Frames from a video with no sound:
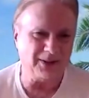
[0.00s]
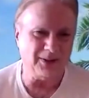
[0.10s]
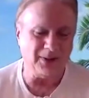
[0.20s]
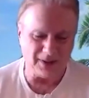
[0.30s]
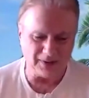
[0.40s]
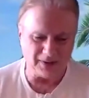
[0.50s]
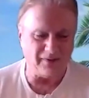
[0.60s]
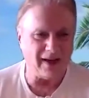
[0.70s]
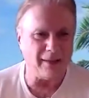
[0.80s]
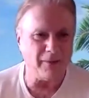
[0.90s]
to the
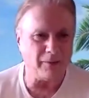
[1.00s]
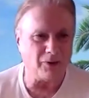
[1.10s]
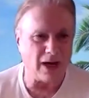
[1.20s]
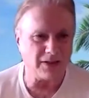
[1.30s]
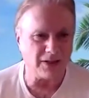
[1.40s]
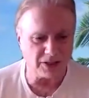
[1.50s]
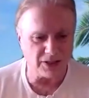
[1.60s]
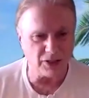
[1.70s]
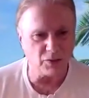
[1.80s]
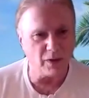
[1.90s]
development
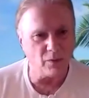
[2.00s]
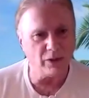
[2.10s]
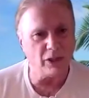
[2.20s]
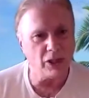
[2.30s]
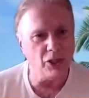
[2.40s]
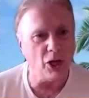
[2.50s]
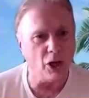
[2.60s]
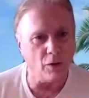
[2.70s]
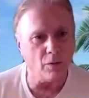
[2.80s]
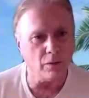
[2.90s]
processes we really
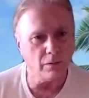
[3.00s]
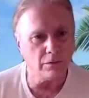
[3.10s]
know